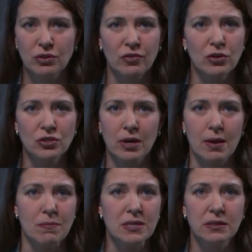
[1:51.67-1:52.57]

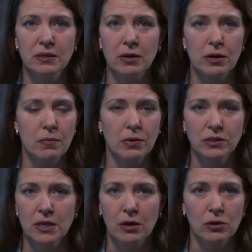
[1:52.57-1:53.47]
Diversity, Mr.
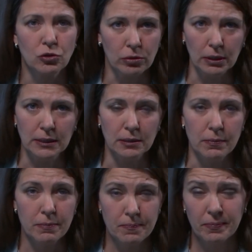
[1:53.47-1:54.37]
Multiculturalism,